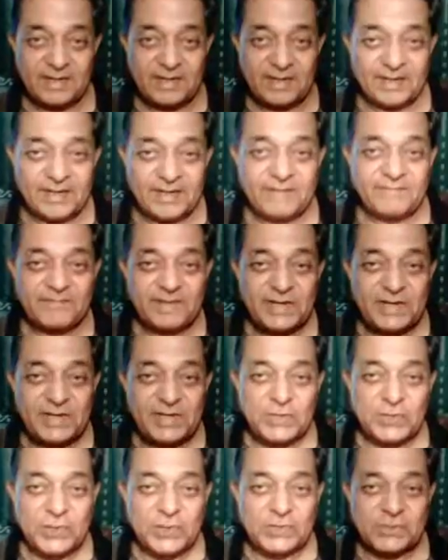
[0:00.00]
If any
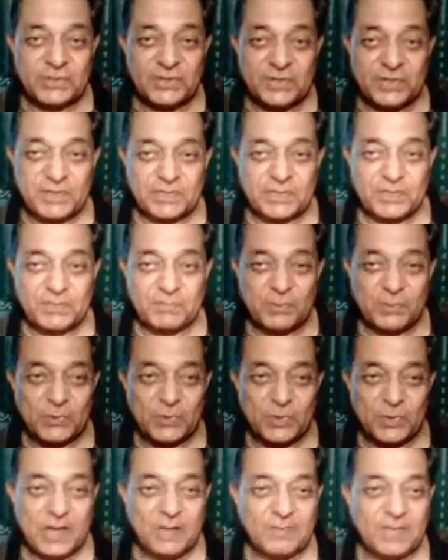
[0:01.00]
cost reduction
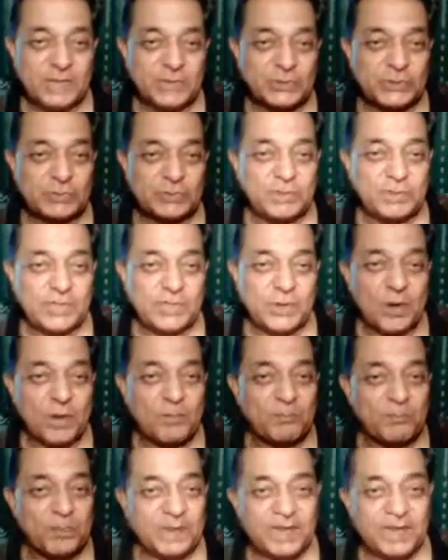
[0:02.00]
program has to be
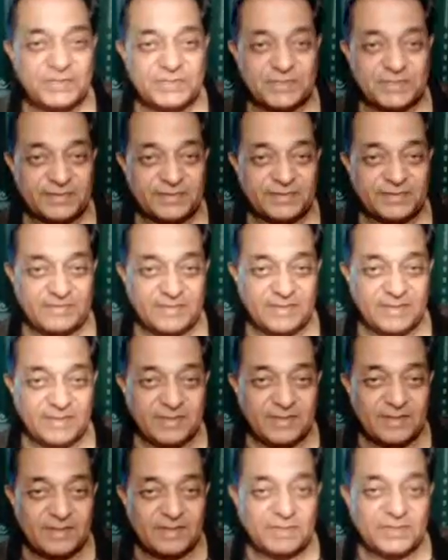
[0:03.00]
comprehensive,
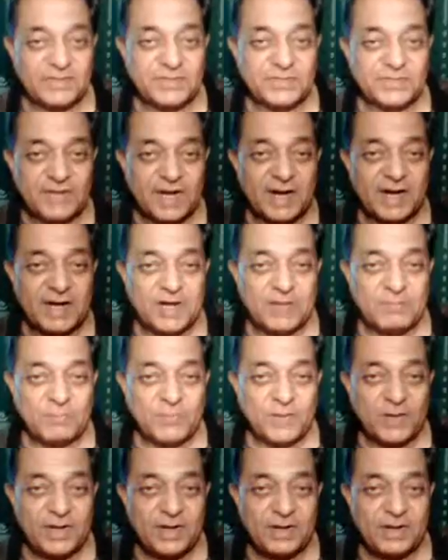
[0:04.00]
the starting
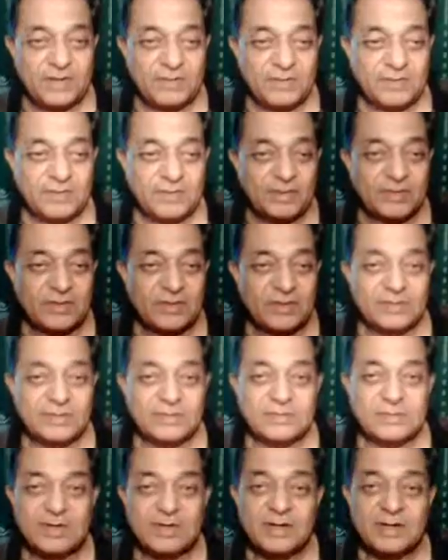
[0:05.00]
point is
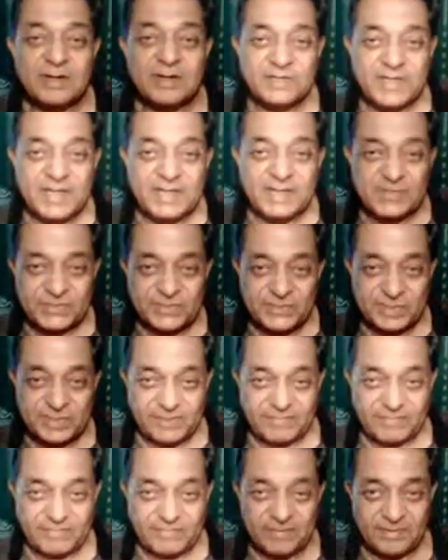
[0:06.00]
design
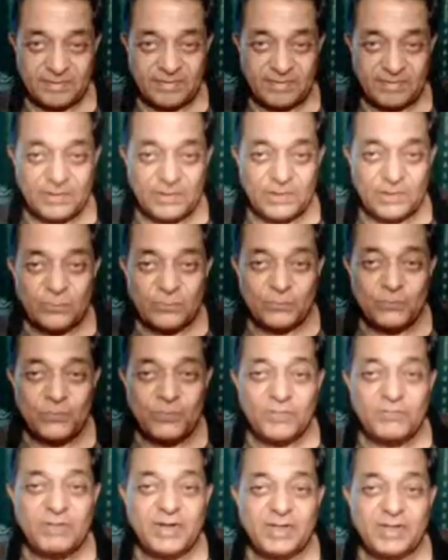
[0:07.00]
itself. We
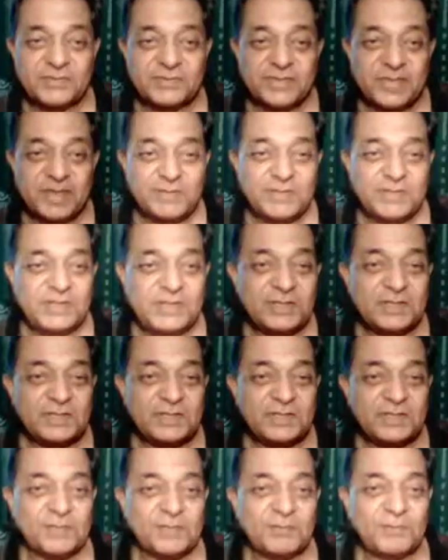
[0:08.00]
will examine
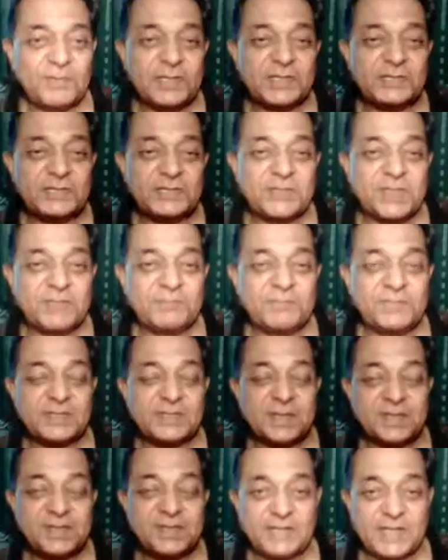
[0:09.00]
some of the steps in the
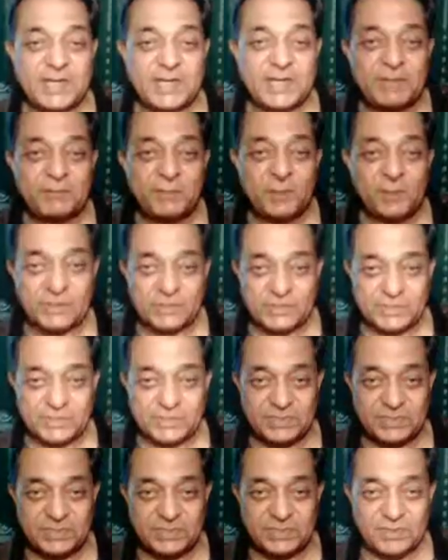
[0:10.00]
designing
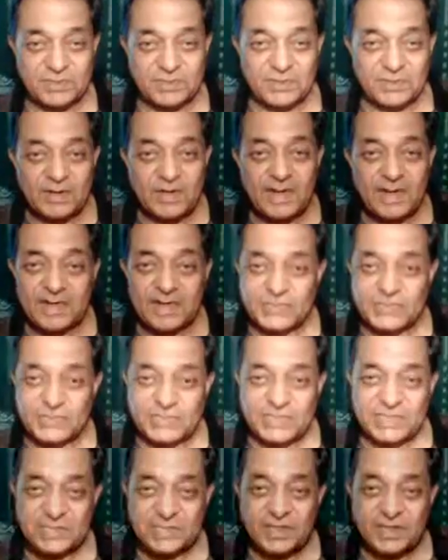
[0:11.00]
process and
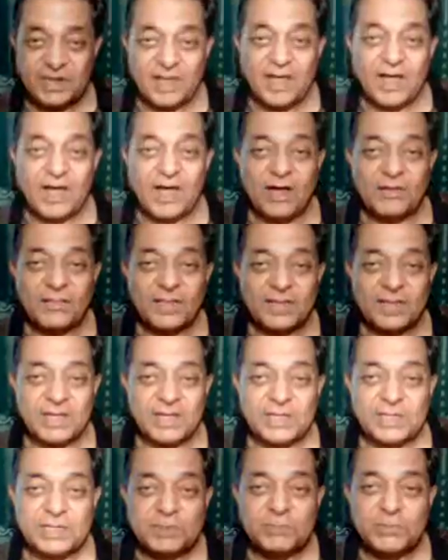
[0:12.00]
see how they
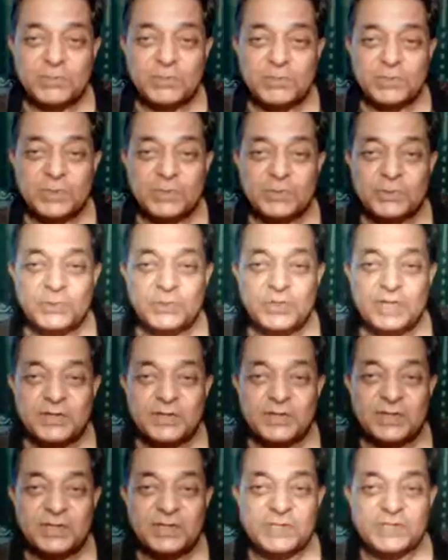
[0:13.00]
contribute to
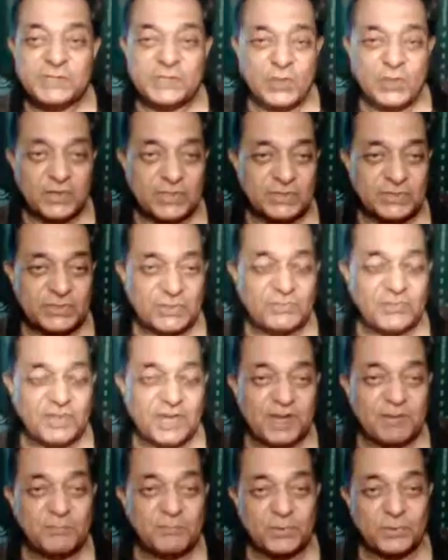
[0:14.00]
increased cost of the
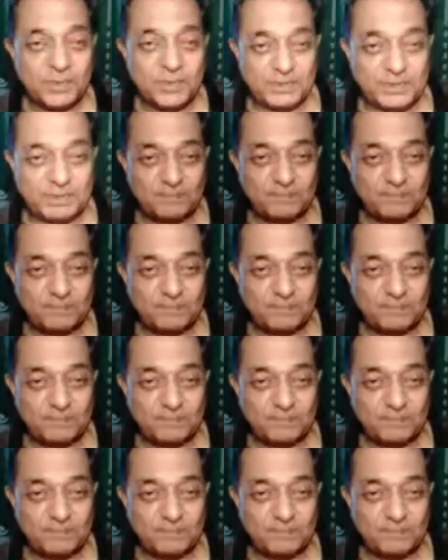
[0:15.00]
component.